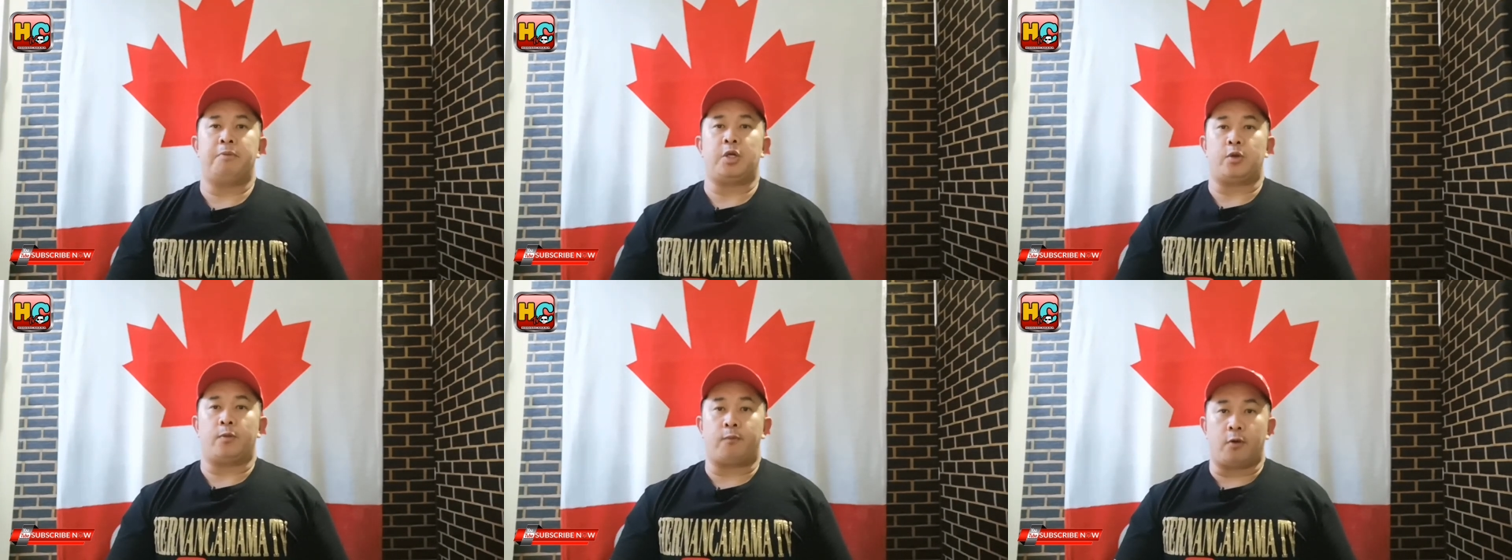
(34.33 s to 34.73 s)

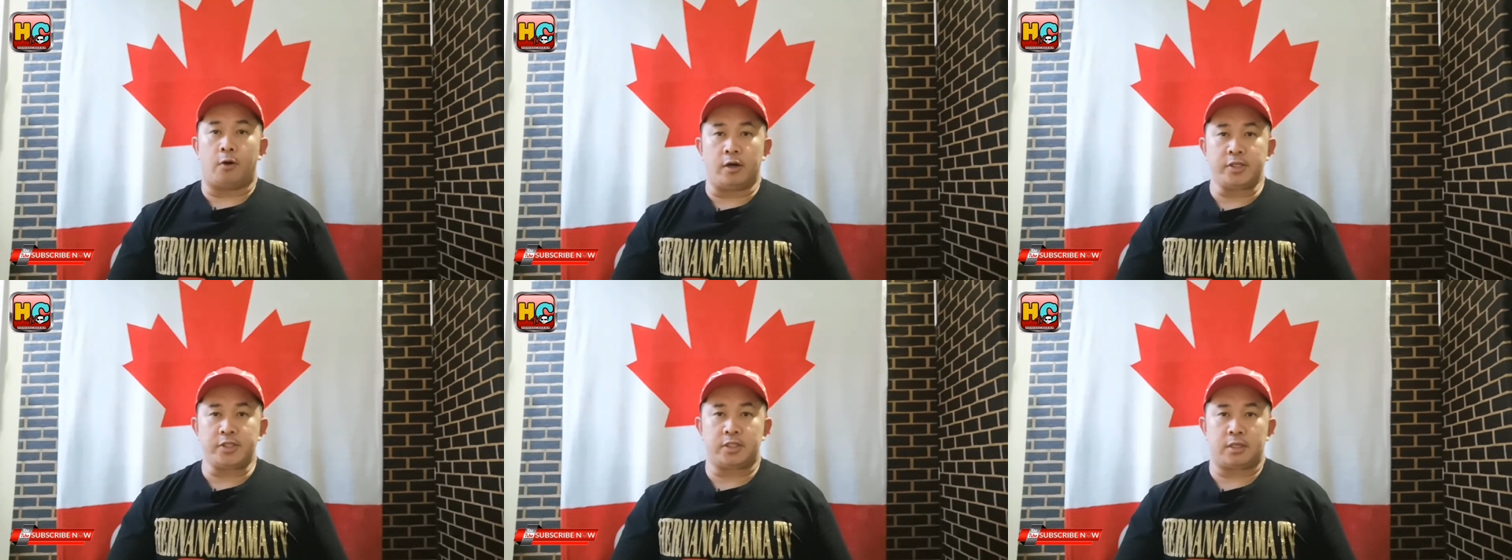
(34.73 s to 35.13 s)
But of
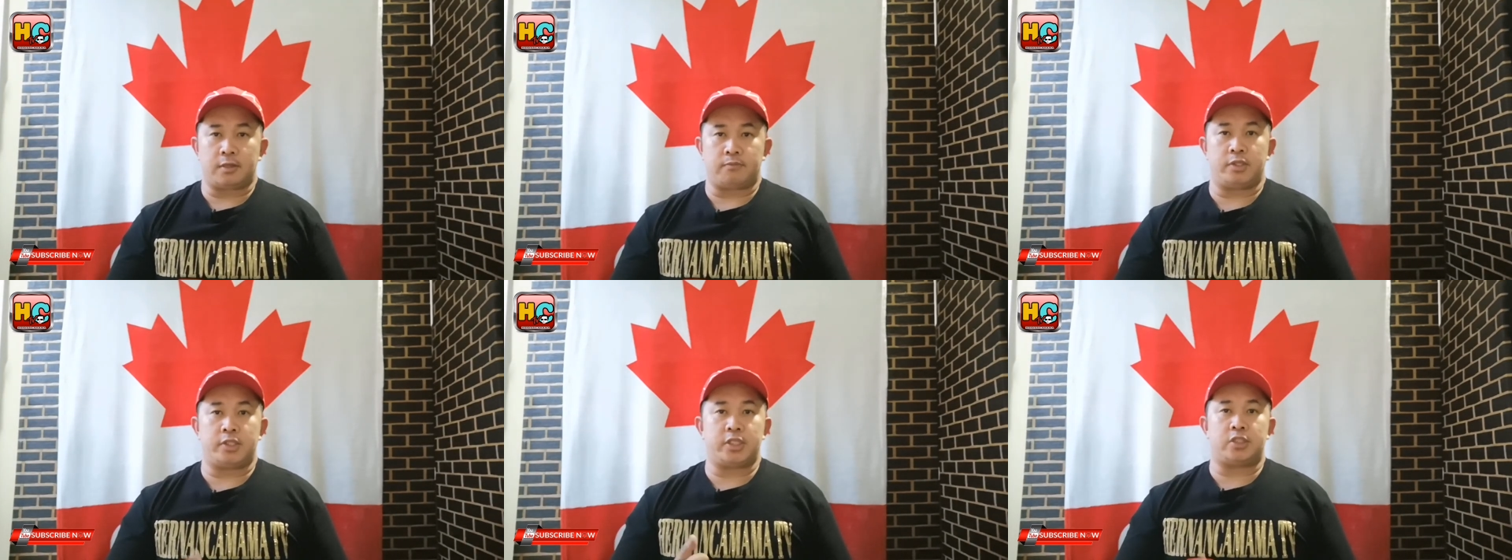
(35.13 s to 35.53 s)
course,
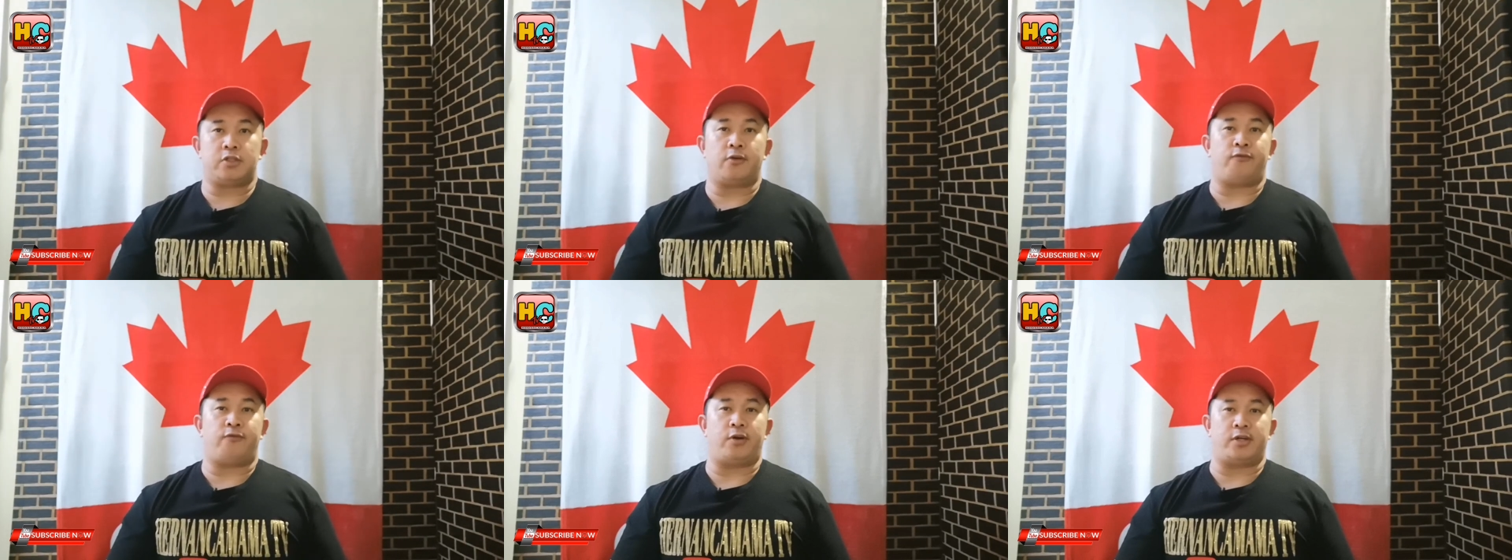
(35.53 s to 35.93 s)
if this is
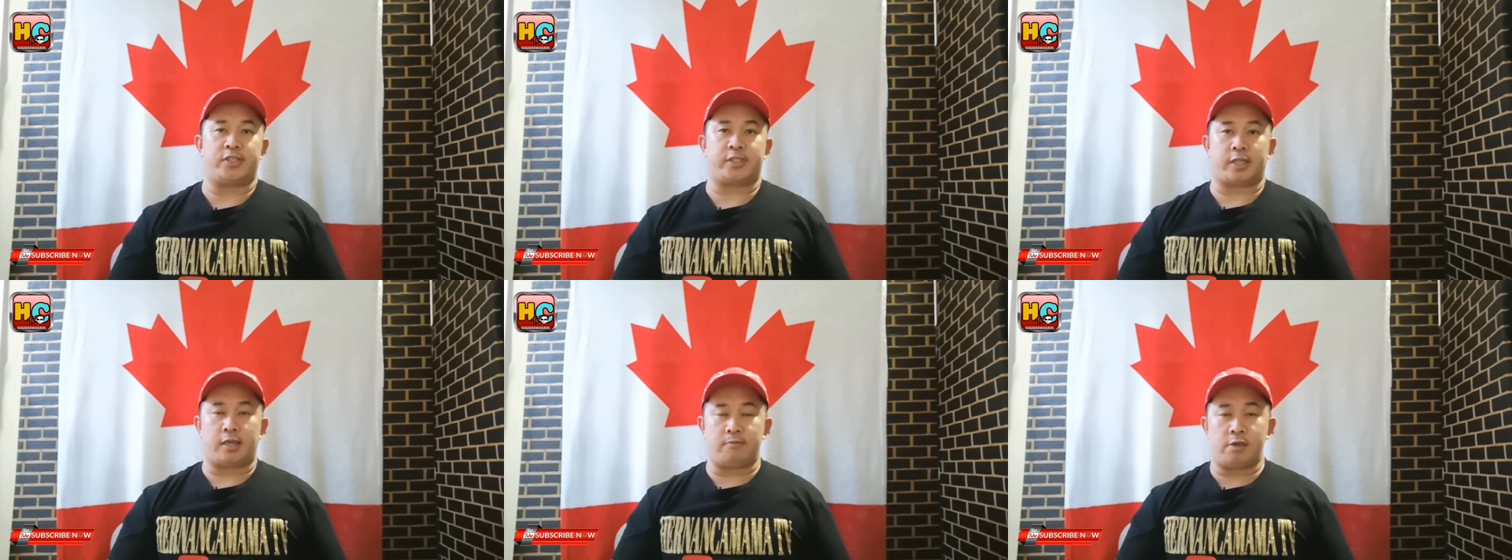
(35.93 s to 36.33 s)
your
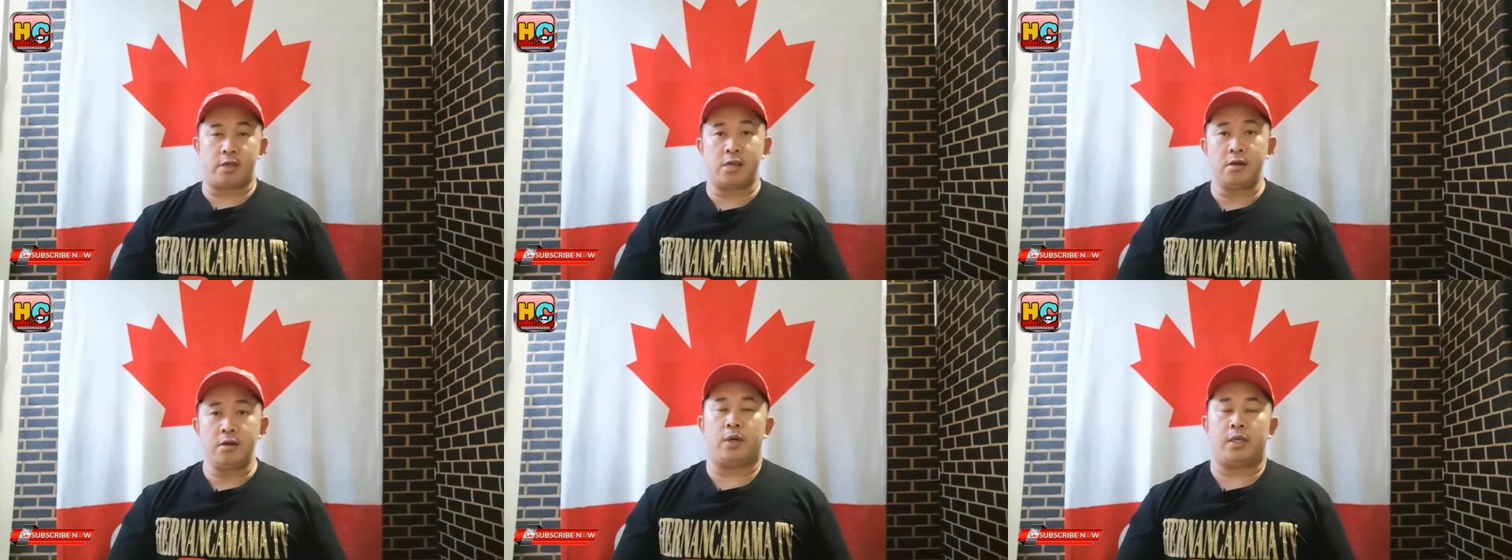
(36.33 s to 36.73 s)
first time here,